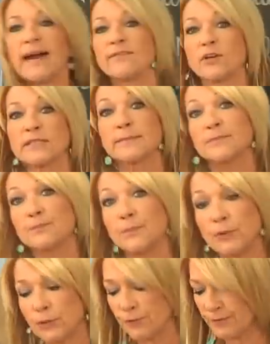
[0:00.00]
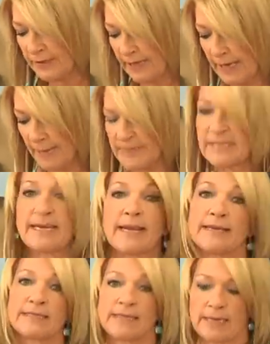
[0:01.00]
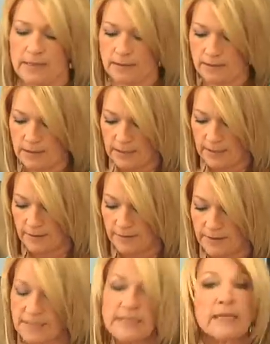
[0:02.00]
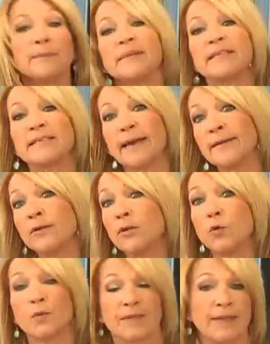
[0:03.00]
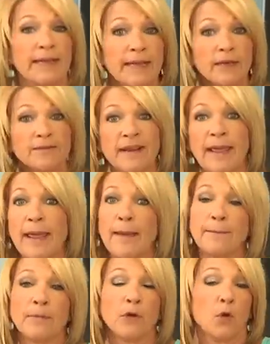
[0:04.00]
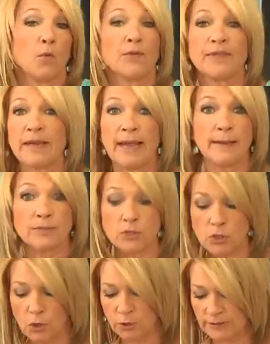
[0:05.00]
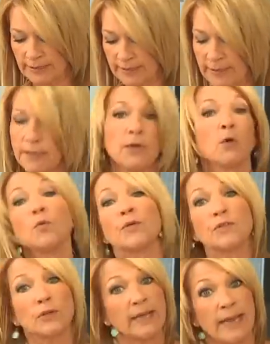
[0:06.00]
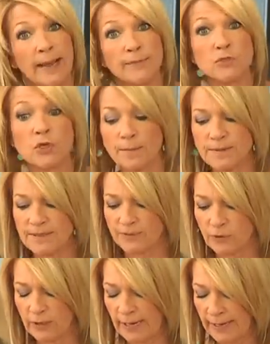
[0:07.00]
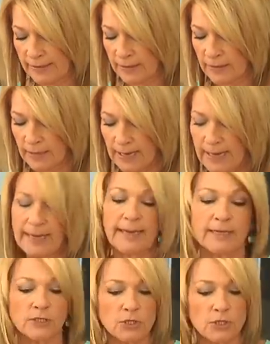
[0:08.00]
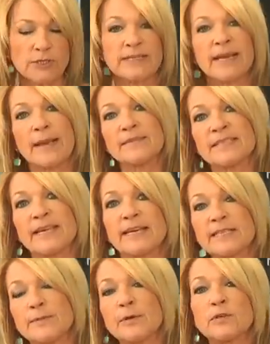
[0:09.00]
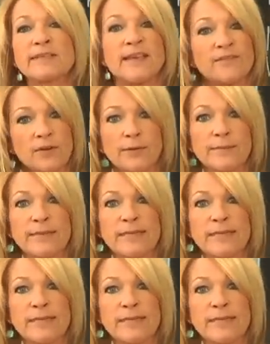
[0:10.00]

I've got some beautiful lamb steaks here. This can be done with a leg of lamb, with a lamb shoulder, with lamb chops if you like. I like to use lamb steaks because they're very